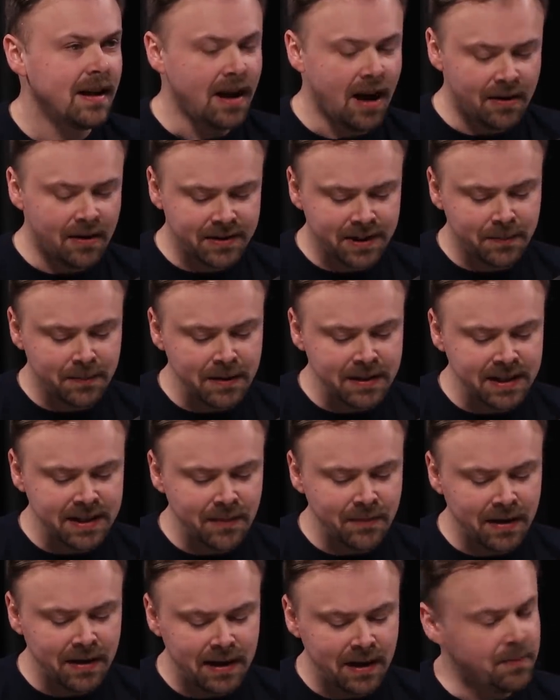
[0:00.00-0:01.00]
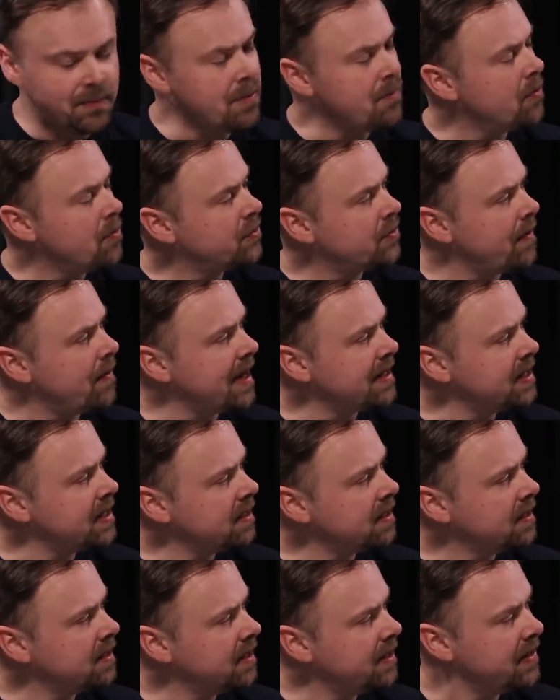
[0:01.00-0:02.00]
I was expecting something a little bit more
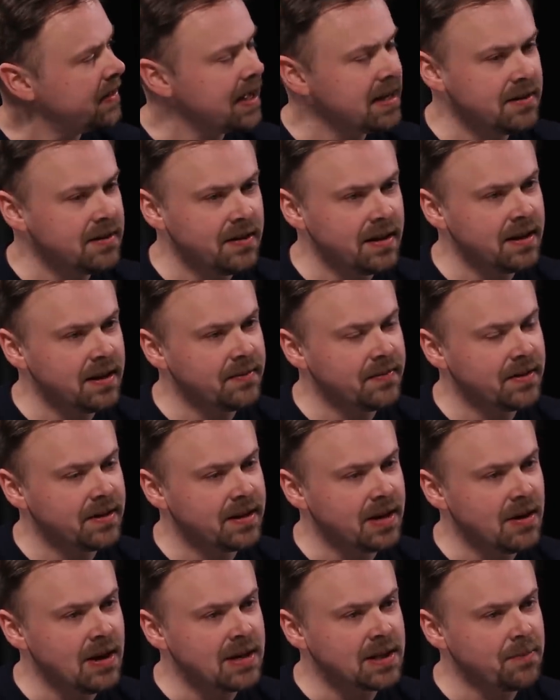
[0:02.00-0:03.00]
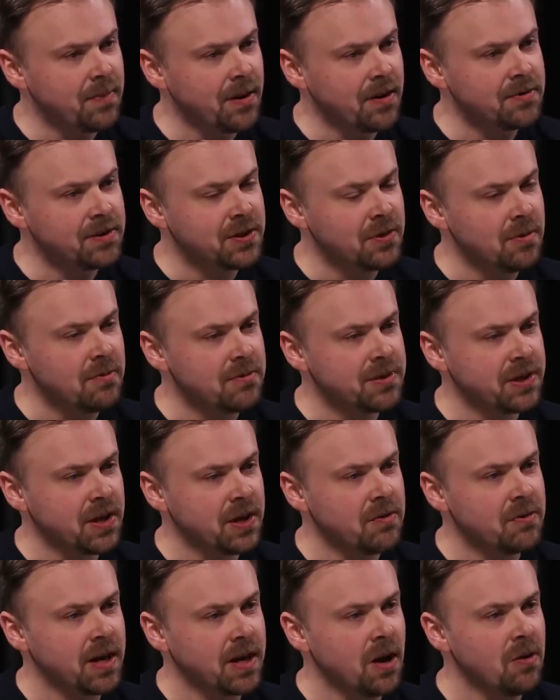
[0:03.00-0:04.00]
dramatic at the end of that. I don't know, as opposed to it was
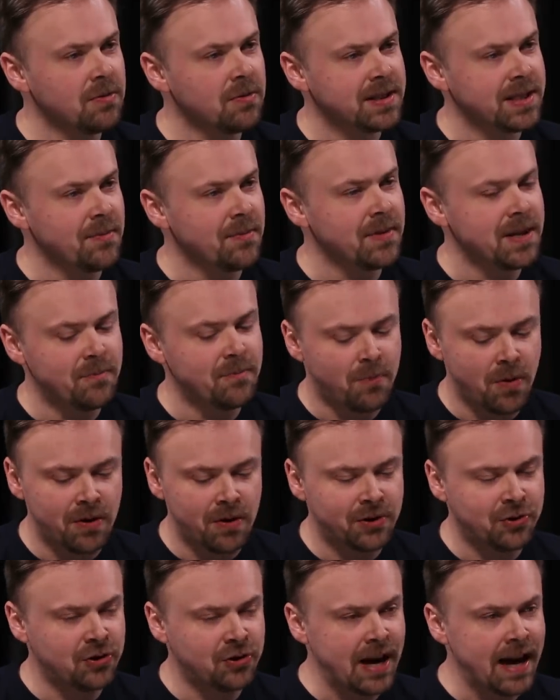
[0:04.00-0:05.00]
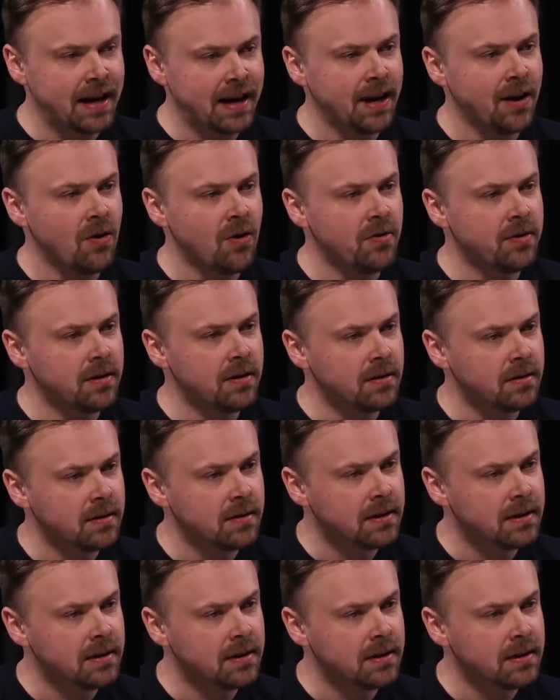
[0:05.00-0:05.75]
yeah. so cold somebody put a jacket on.